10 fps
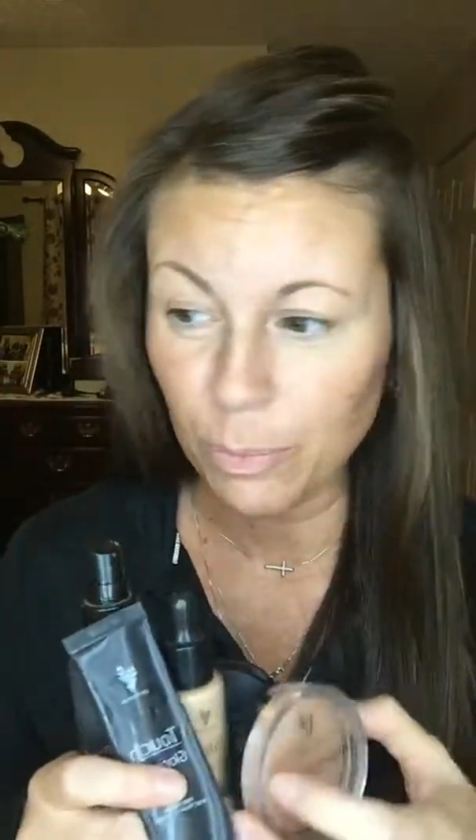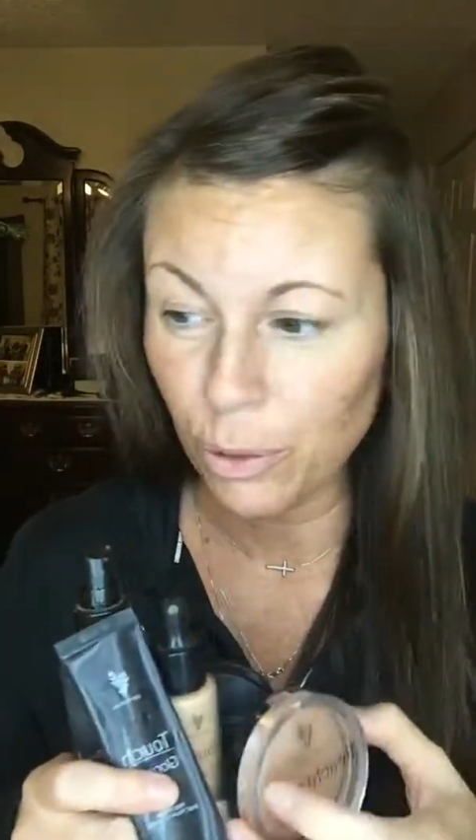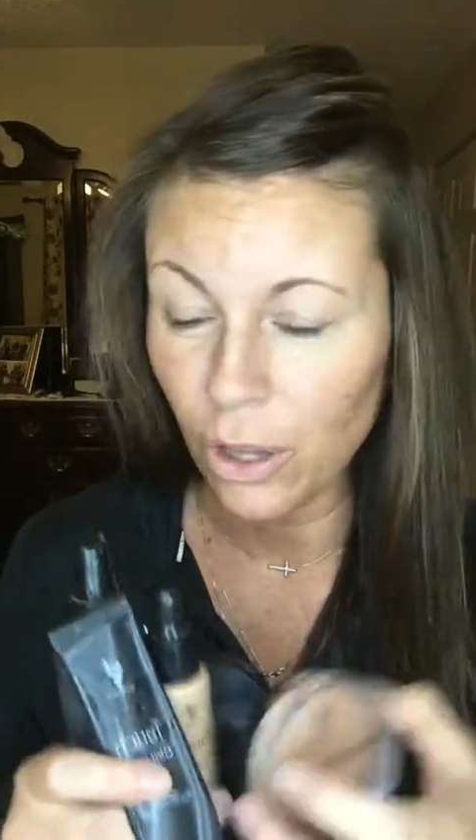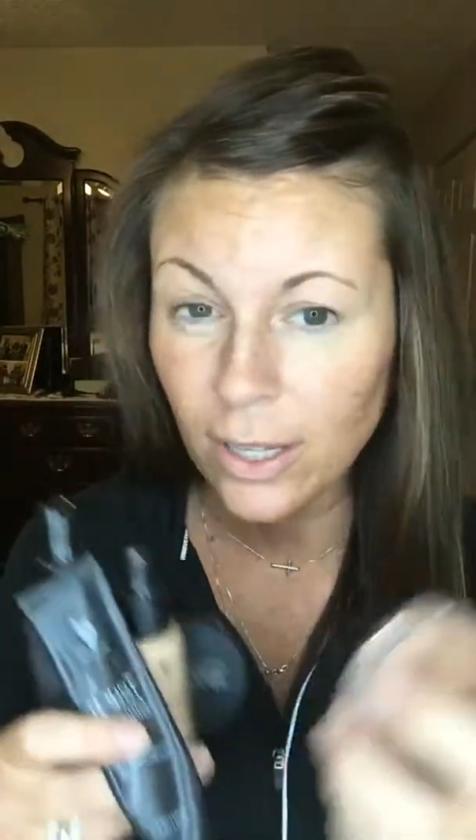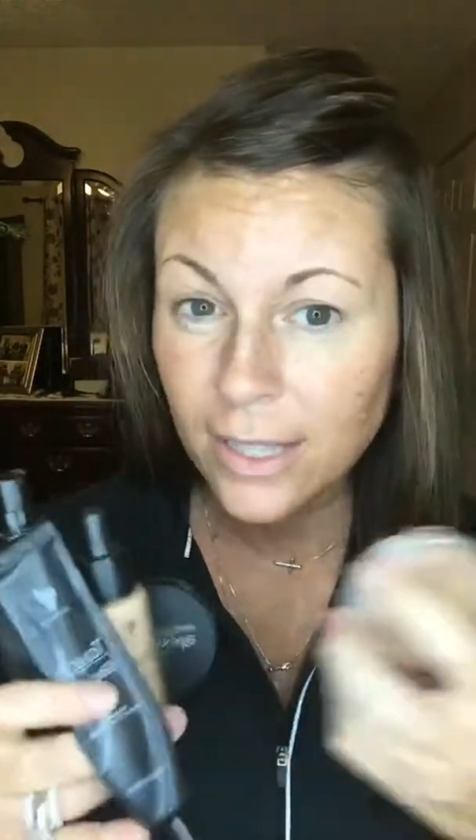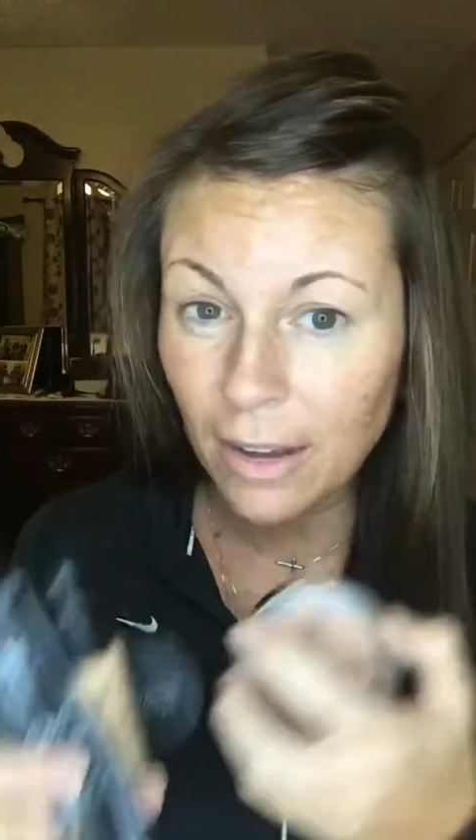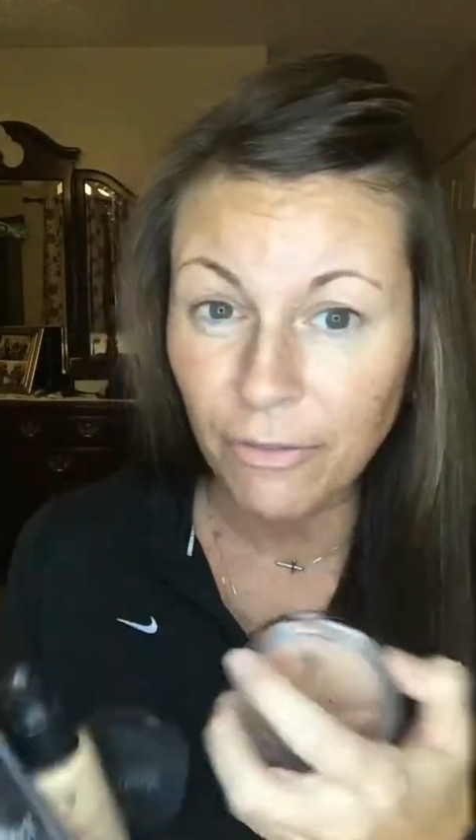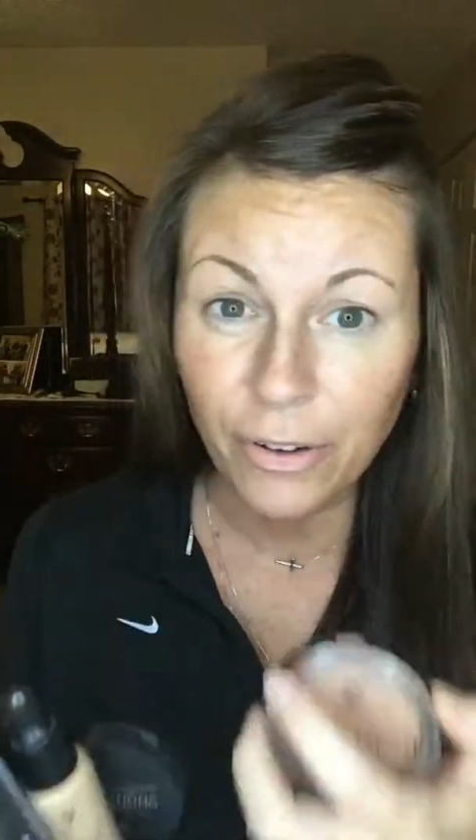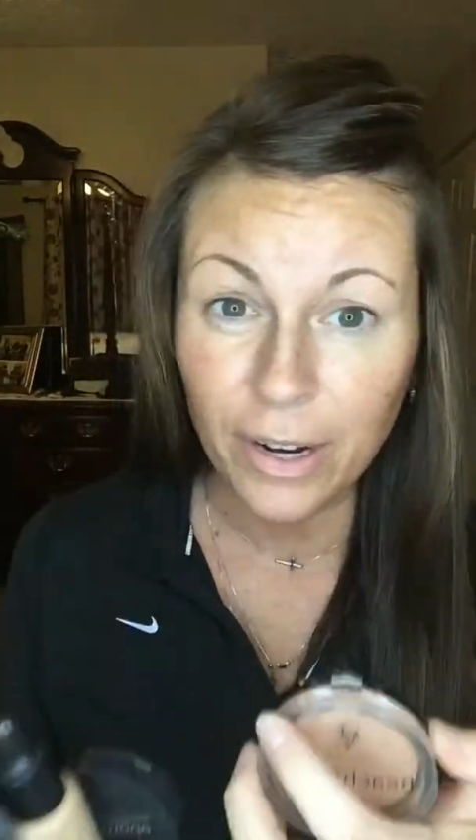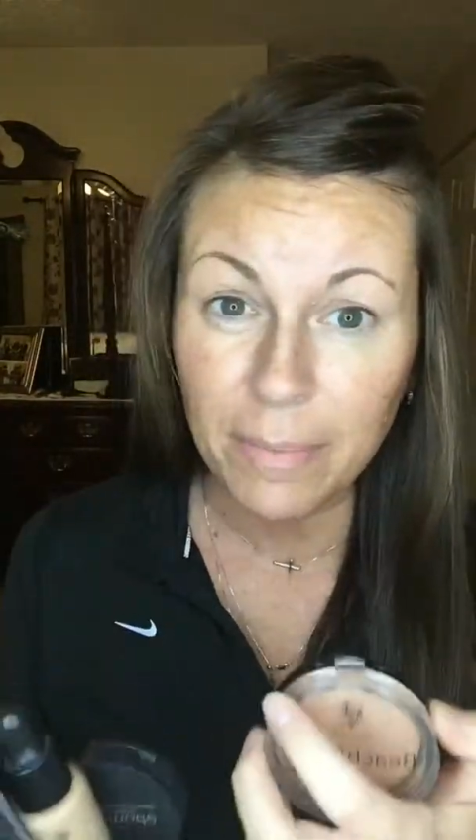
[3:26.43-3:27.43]
plus that
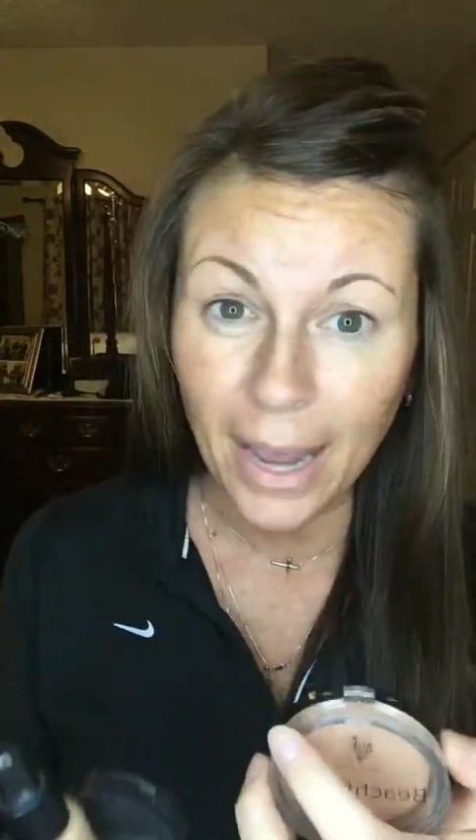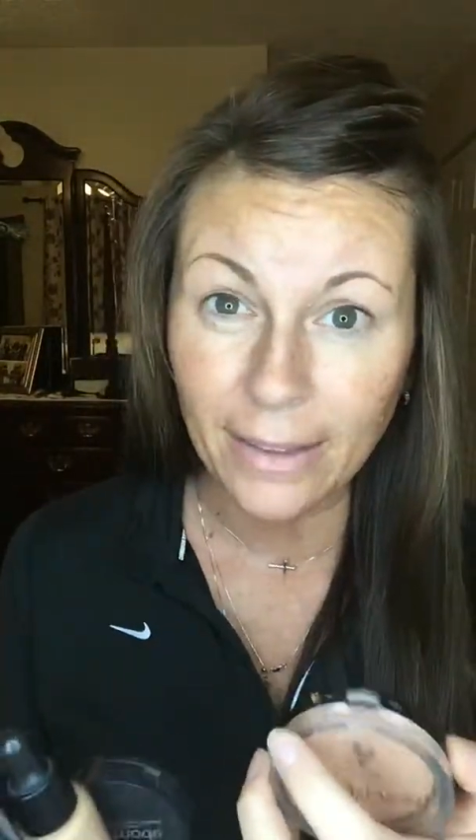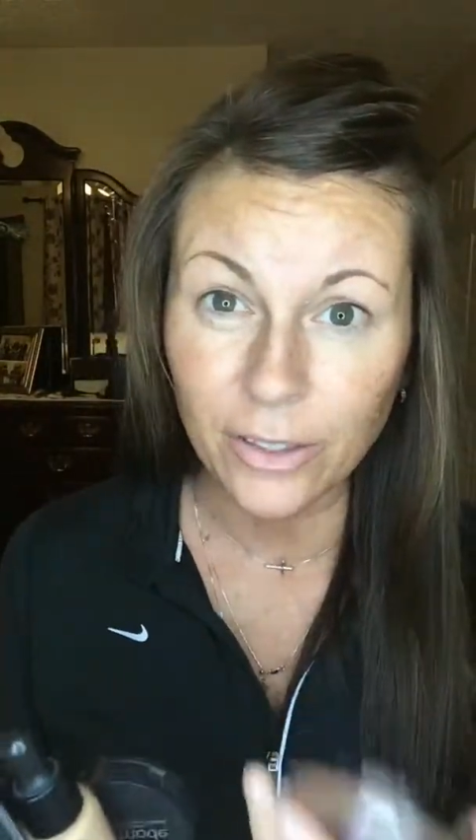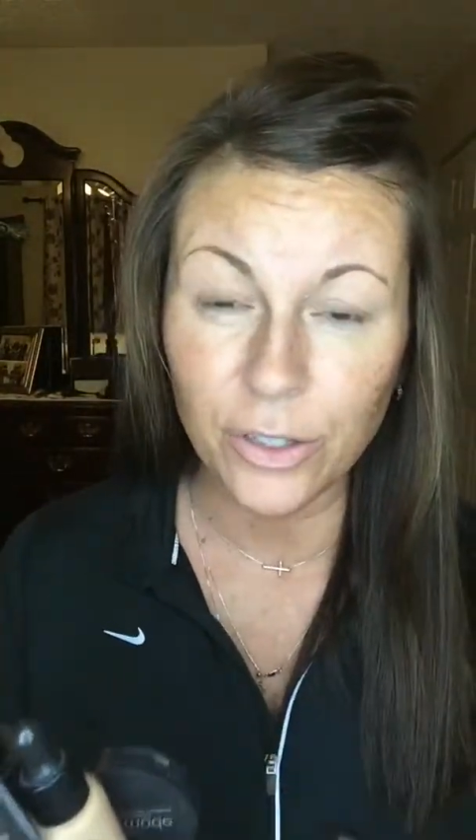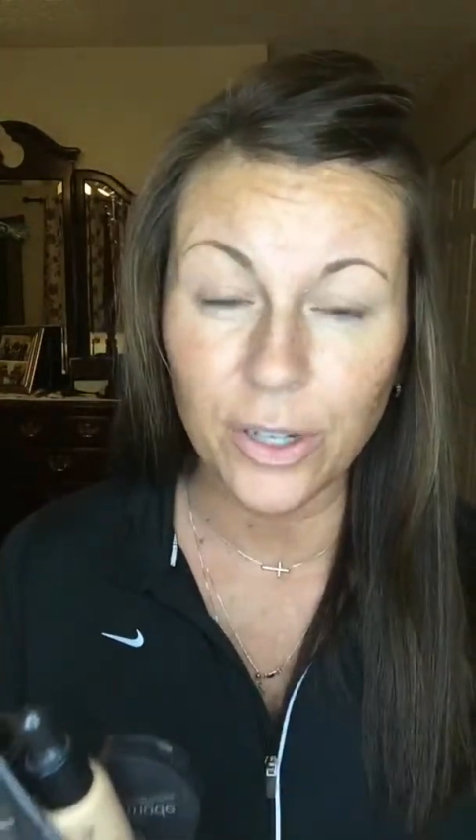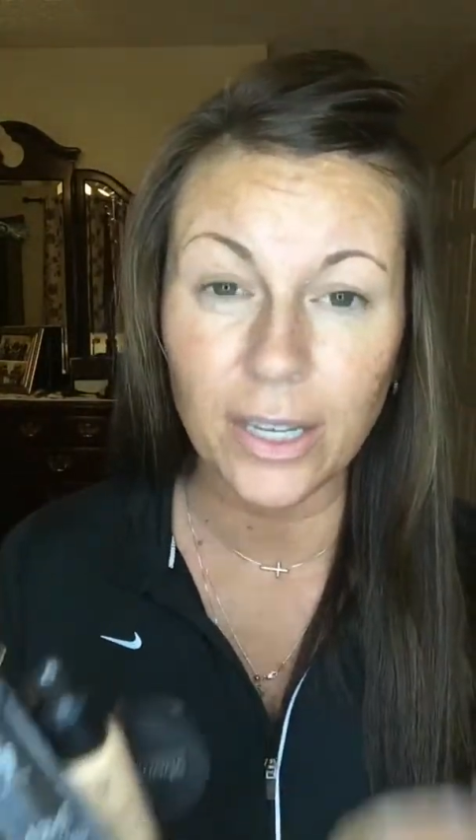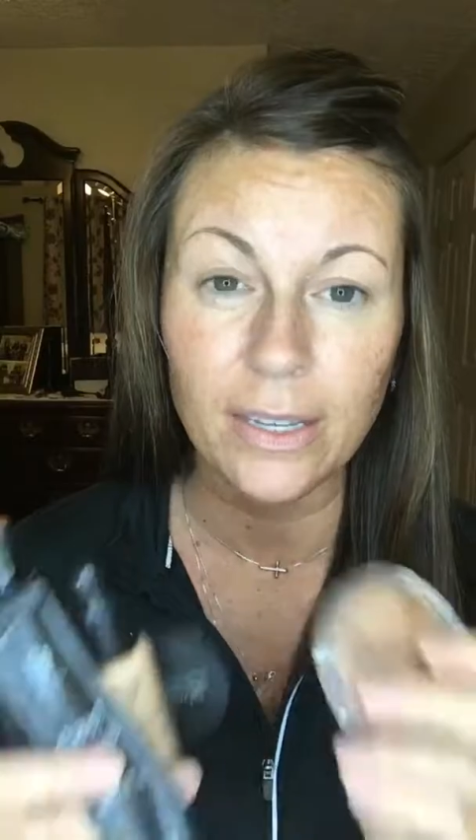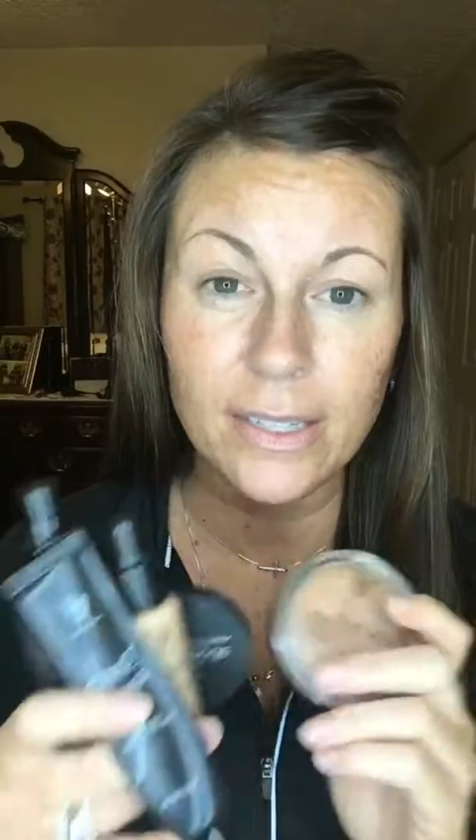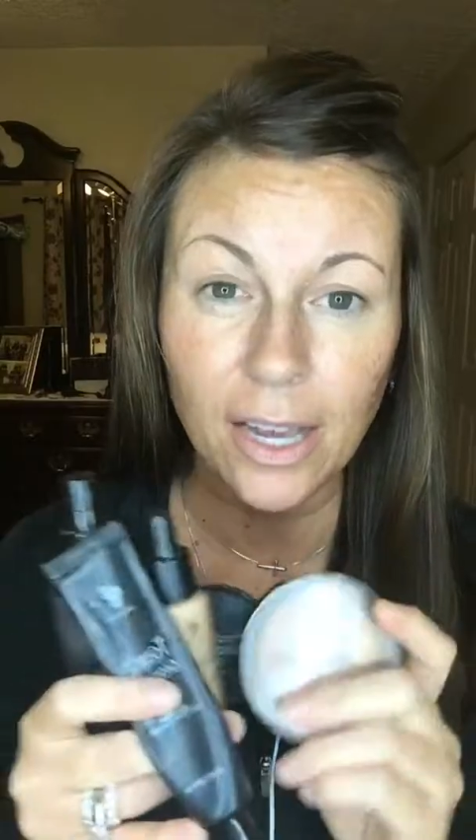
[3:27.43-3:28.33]
free bag that you get is